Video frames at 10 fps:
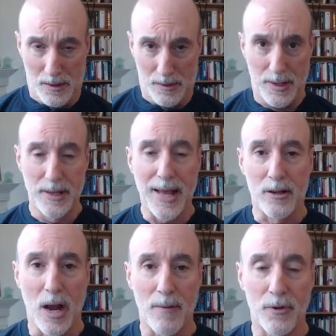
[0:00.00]
in
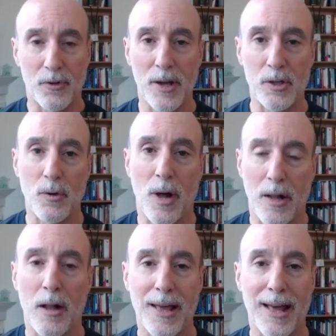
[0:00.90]
that conversation,
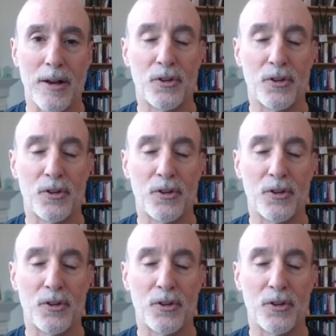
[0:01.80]
I'll get a